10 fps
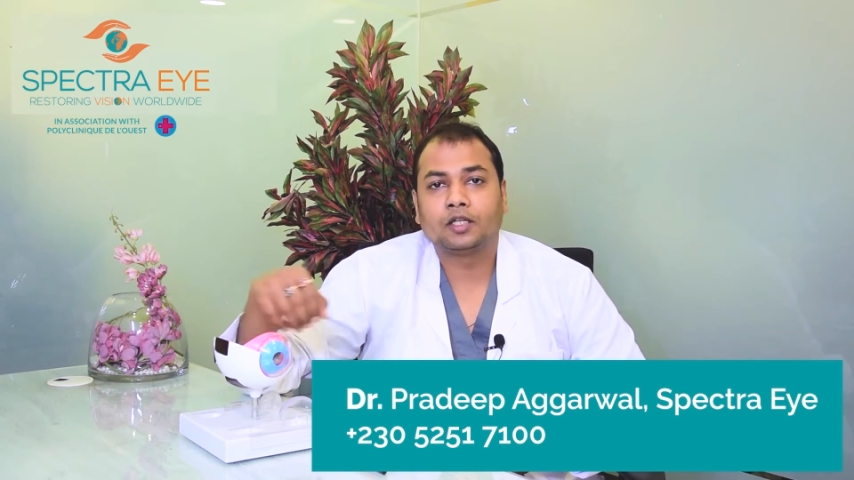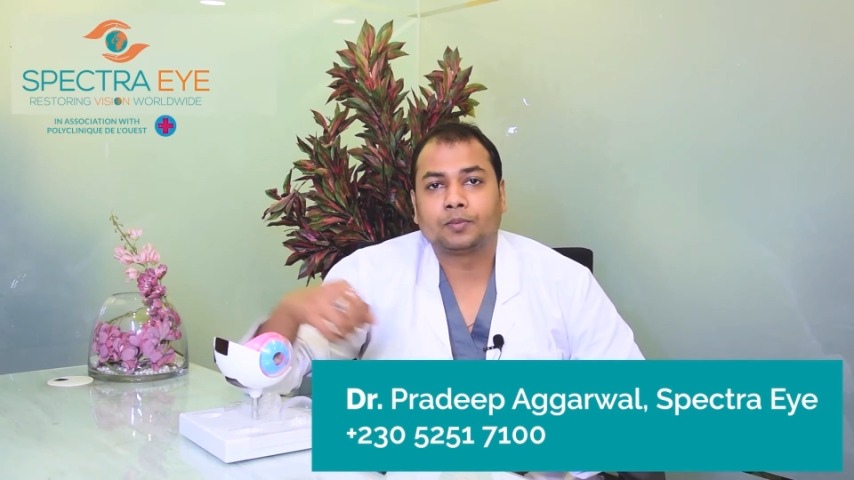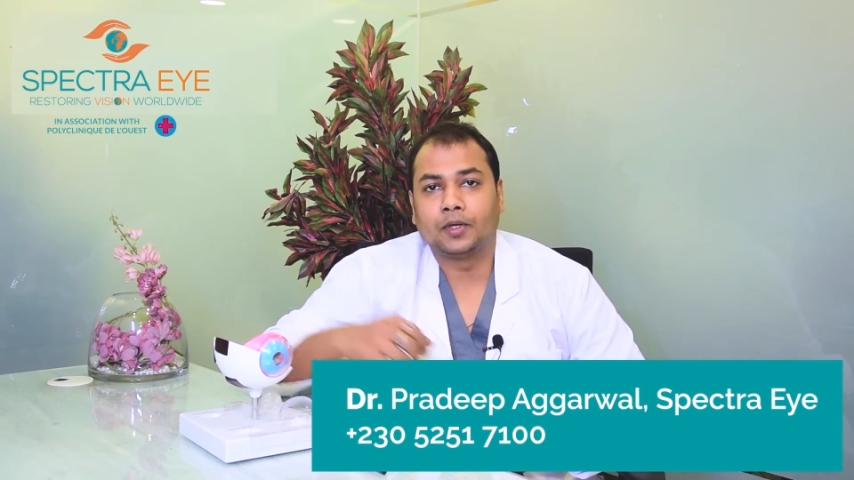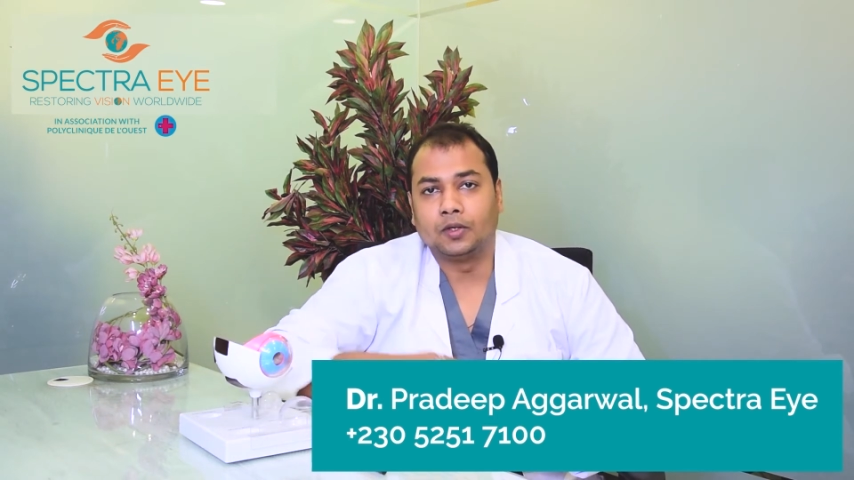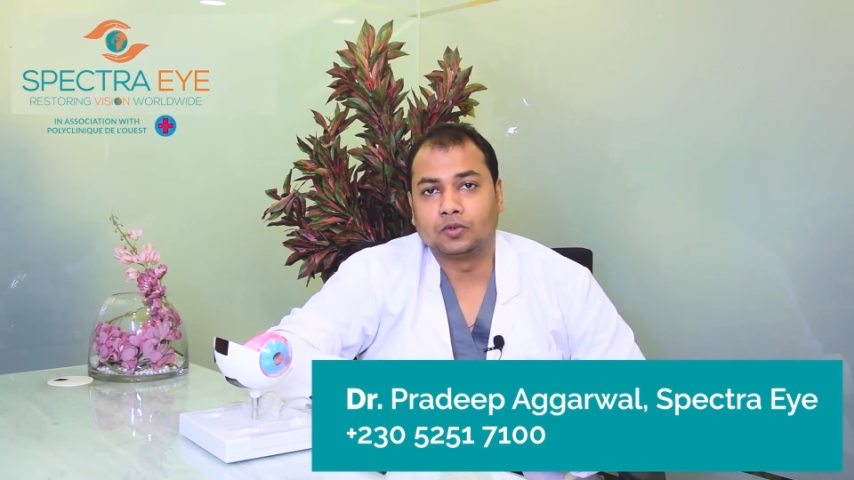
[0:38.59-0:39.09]
is
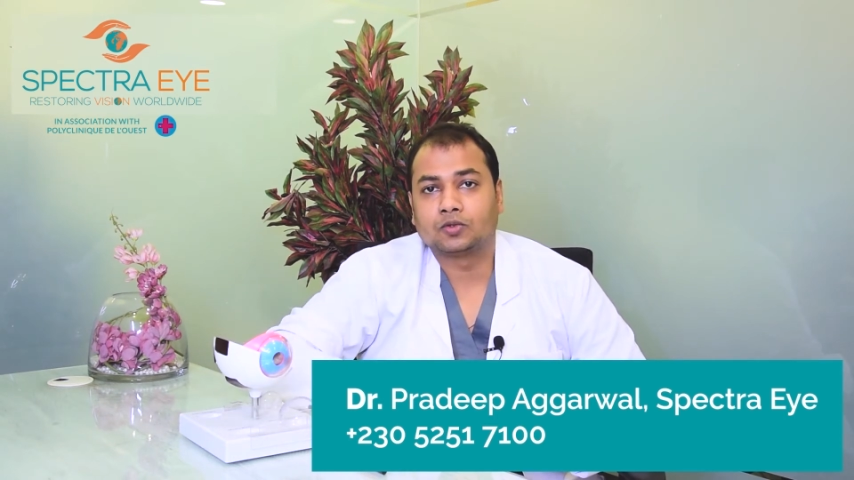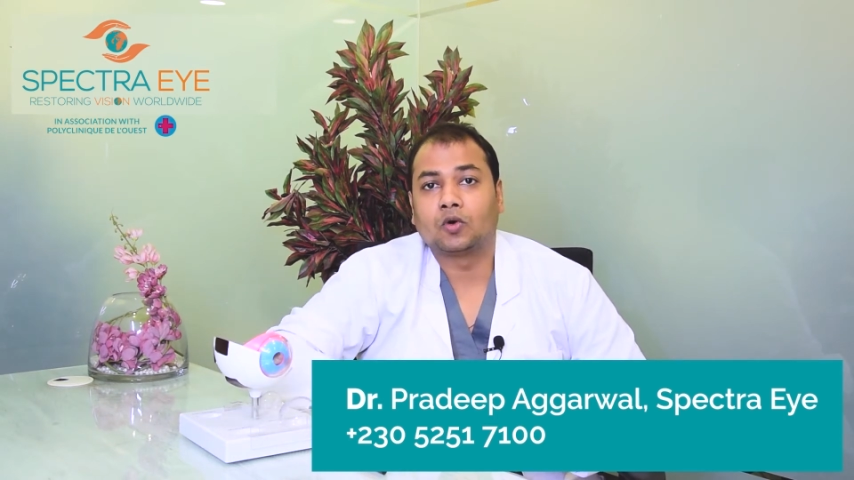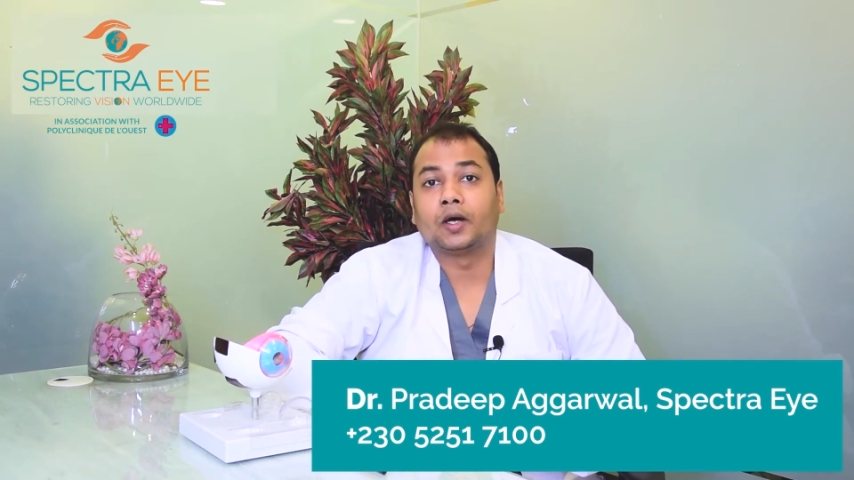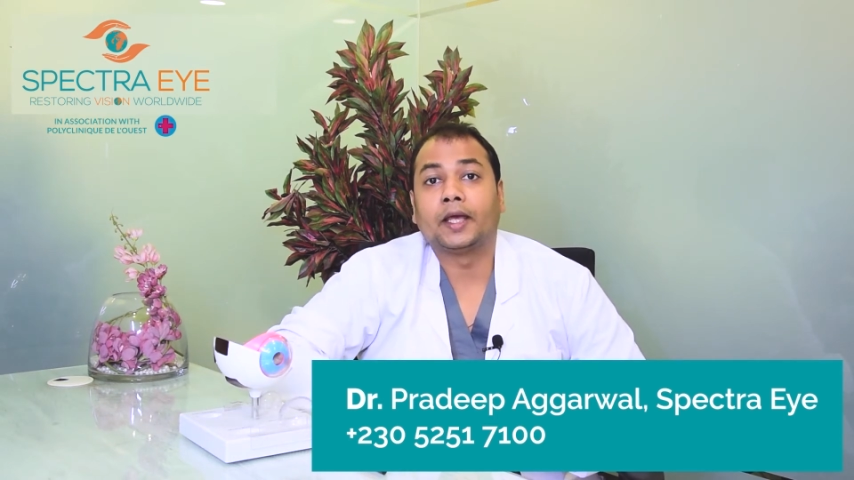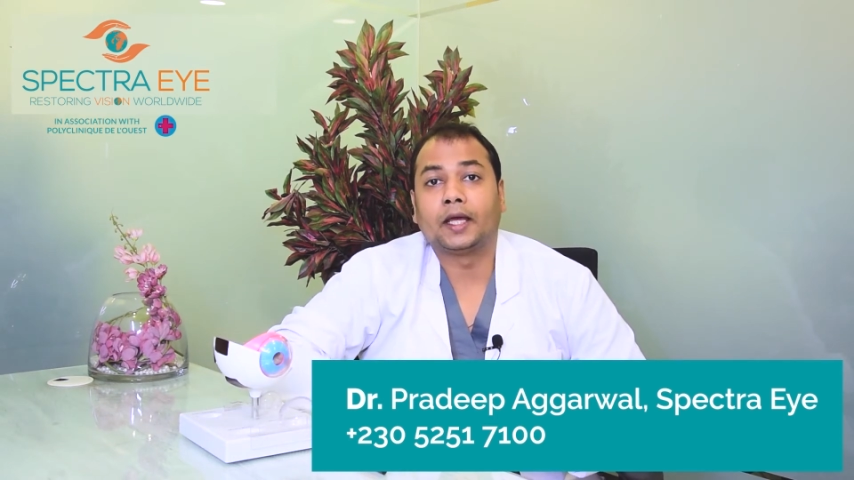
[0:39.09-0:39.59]
produced
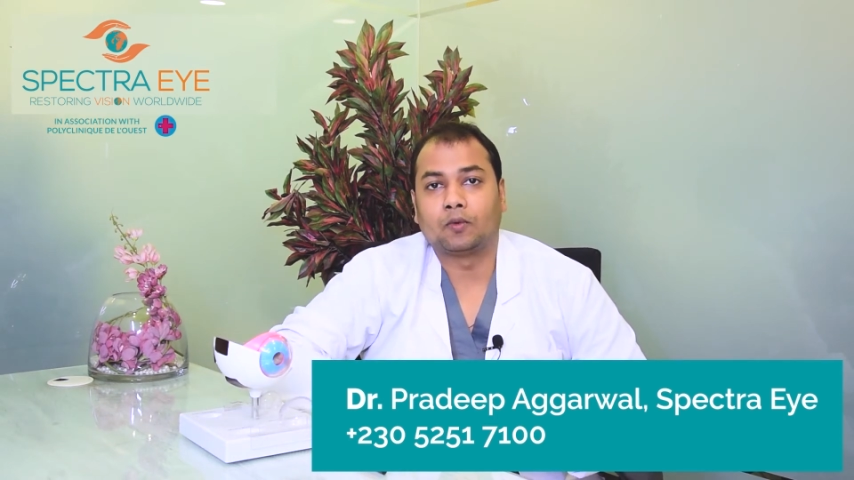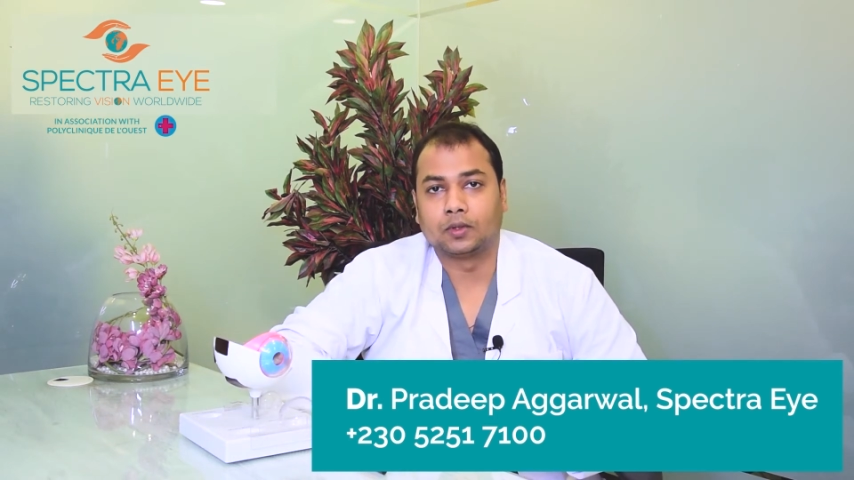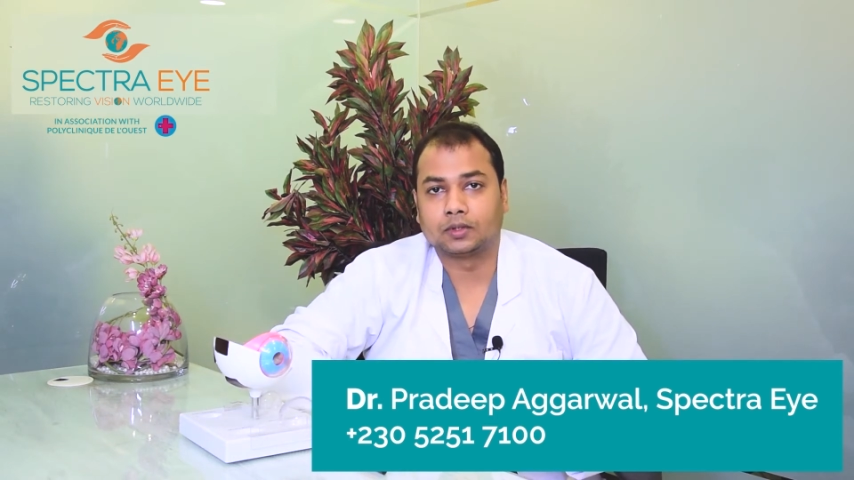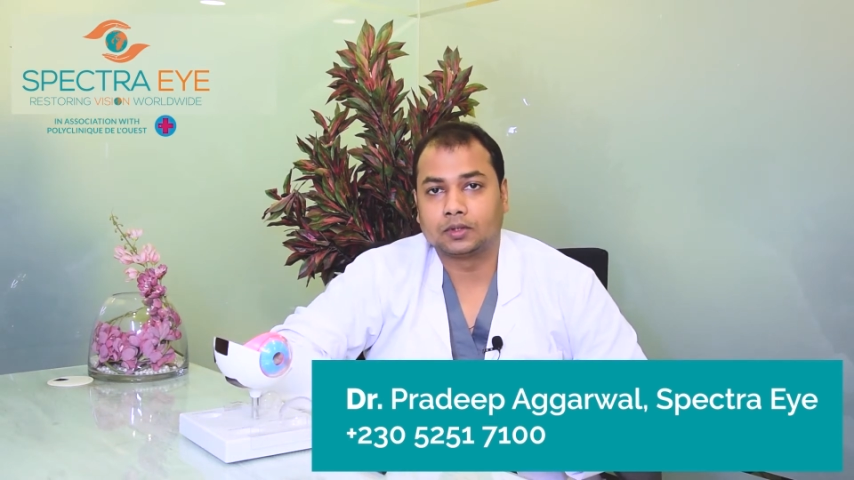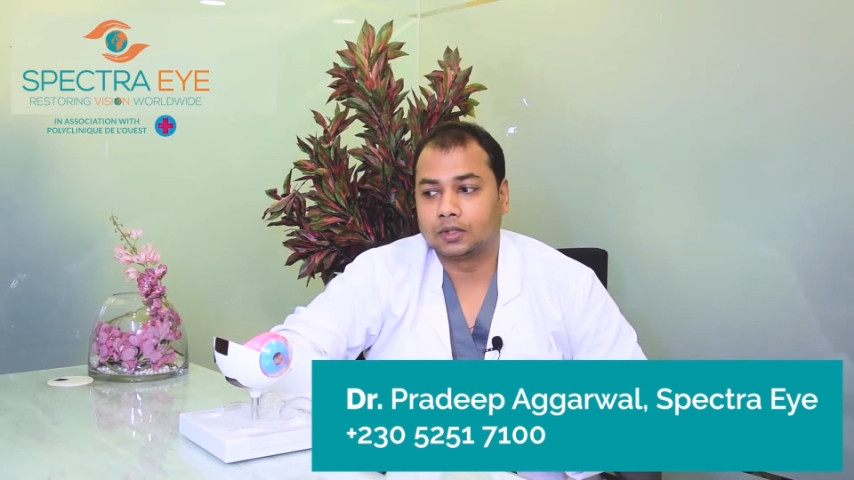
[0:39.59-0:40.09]
called
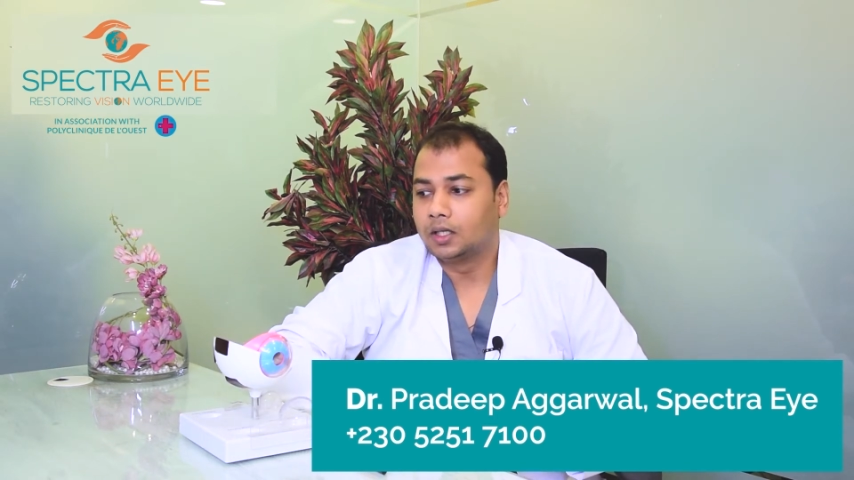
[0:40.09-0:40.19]
aqueous,